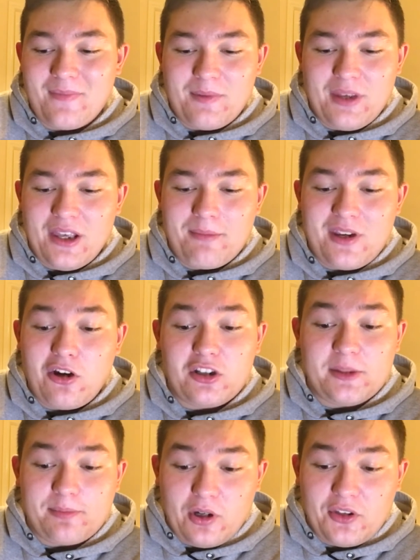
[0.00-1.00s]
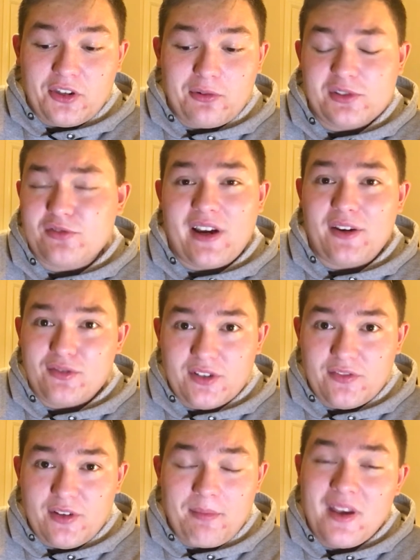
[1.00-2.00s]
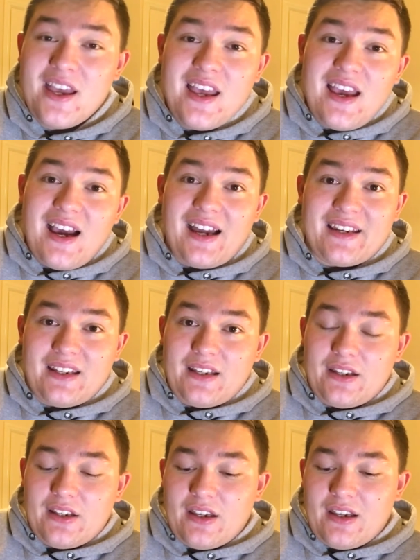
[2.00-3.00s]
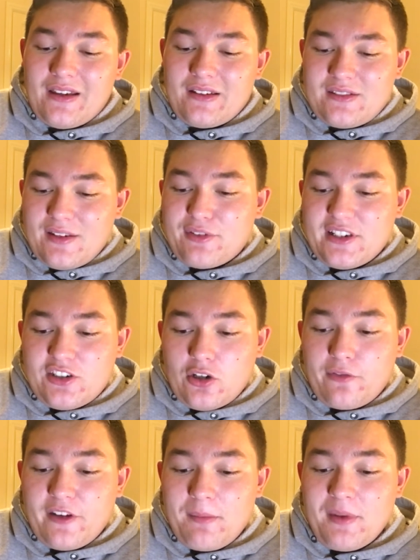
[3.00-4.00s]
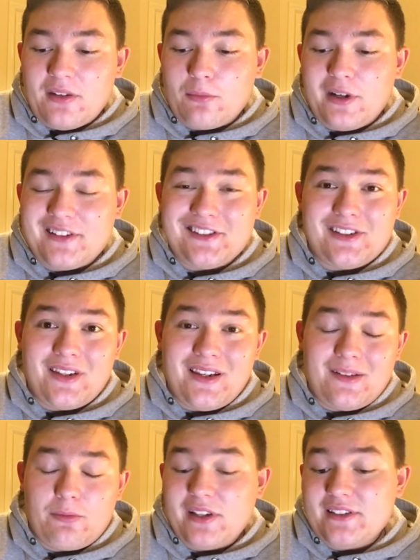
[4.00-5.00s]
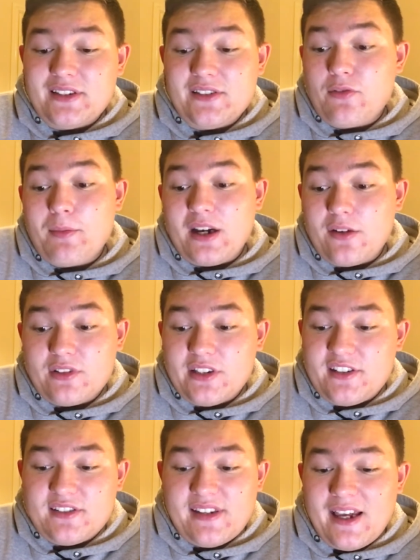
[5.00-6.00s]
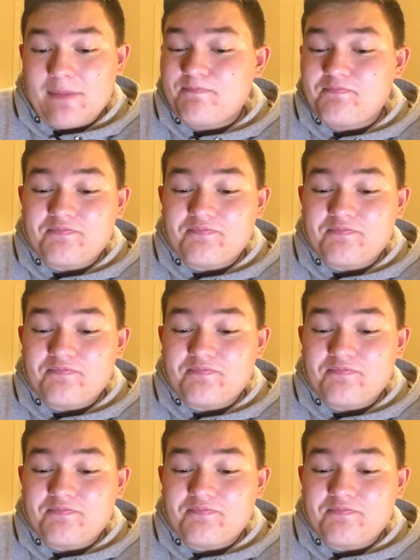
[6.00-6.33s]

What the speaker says: Macaulay Bonn, who was right in front of him, and it deflected off him and went into the back of the Leeds net.